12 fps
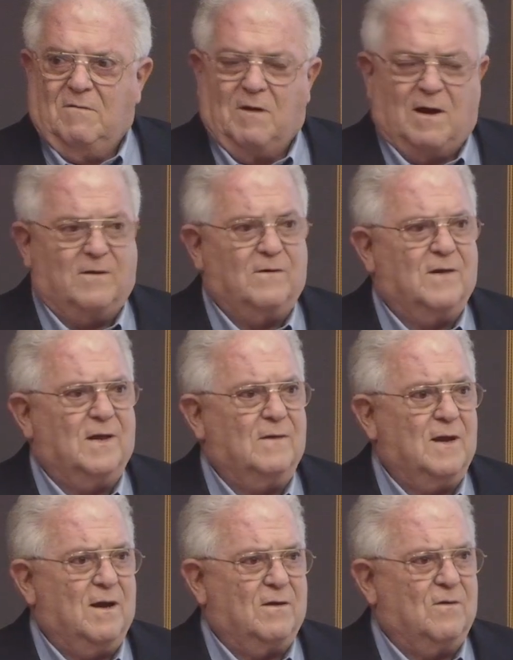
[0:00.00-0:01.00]
rather than
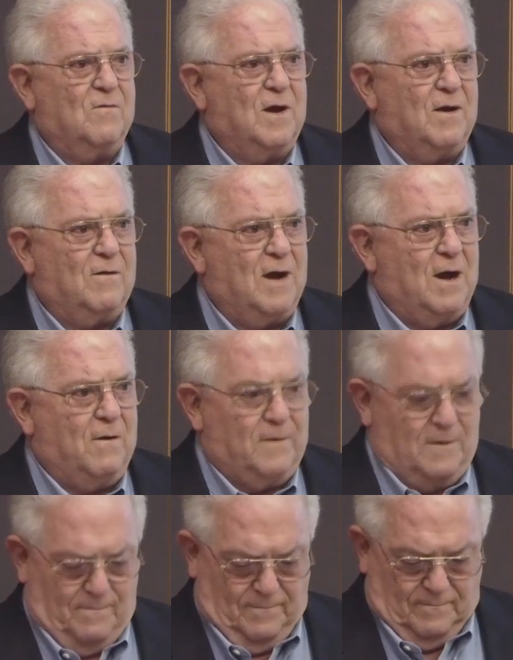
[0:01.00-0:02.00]
the other way
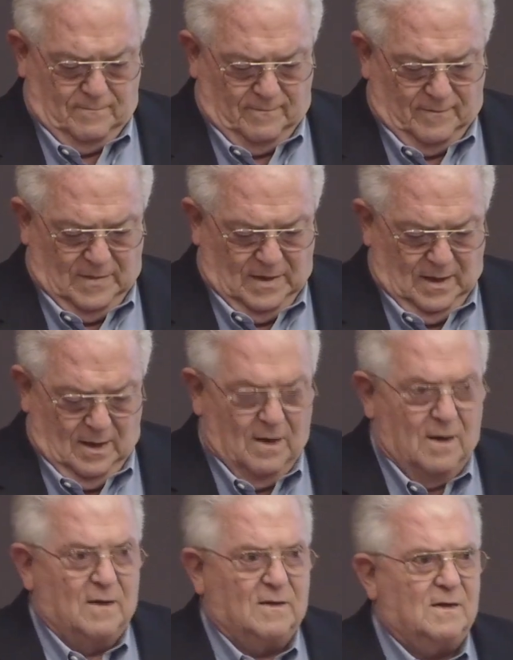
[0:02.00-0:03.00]
around.
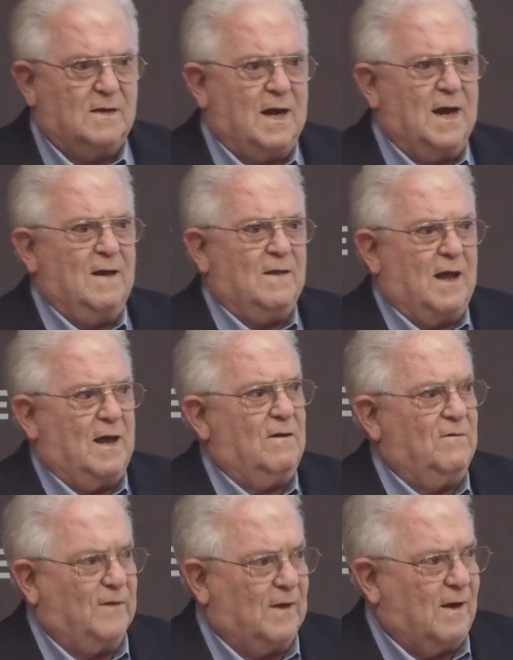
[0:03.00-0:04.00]
Today,
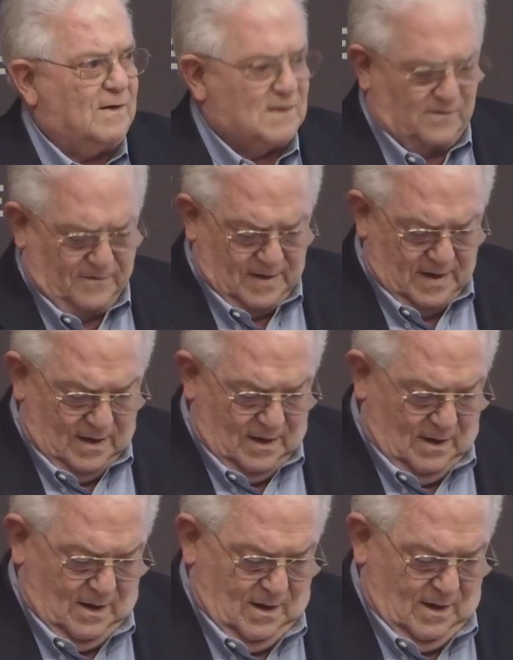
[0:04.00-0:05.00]
that philosophy
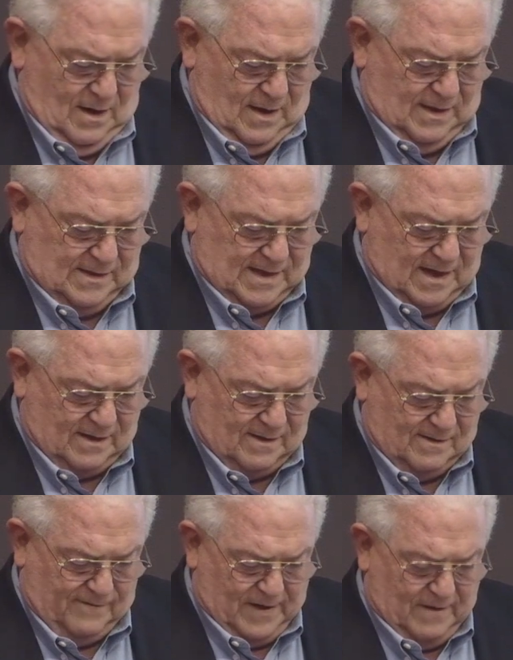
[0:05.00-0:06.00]
and its
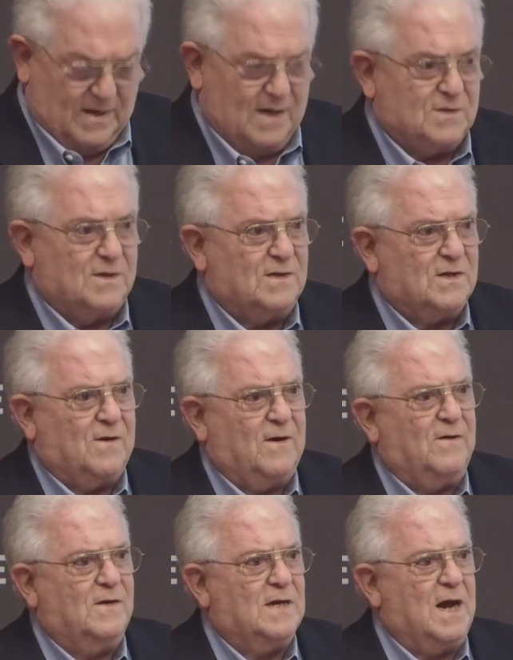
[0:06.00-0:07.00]
ethical foundations are
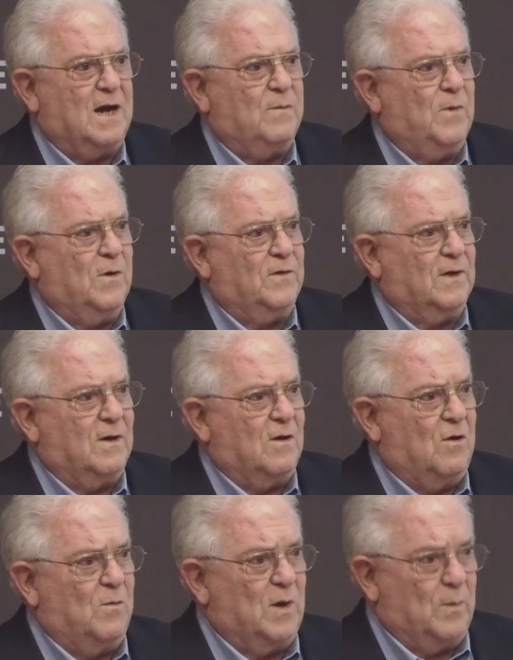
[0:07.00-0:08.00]
under attack both at
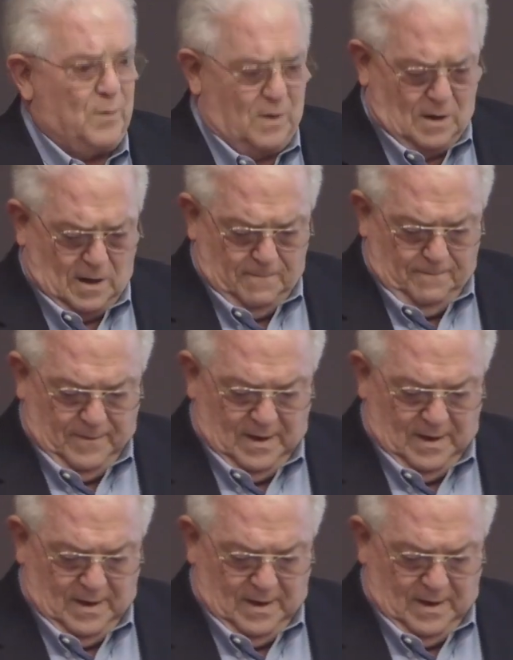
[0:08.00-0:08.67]
home and abroad.